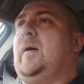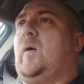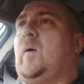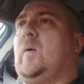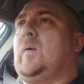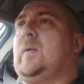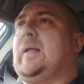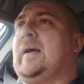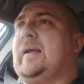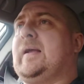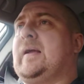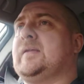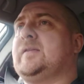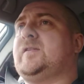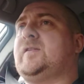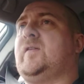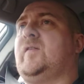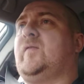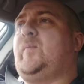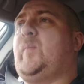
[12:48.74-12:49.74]
all that kind of
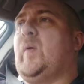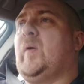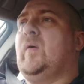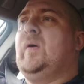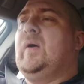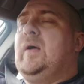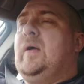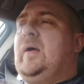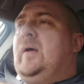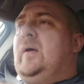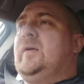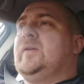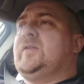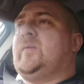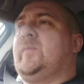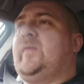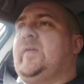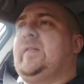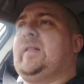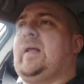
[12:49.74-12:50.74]
stuff, but
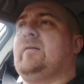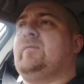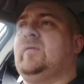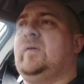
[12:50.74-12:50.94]
something that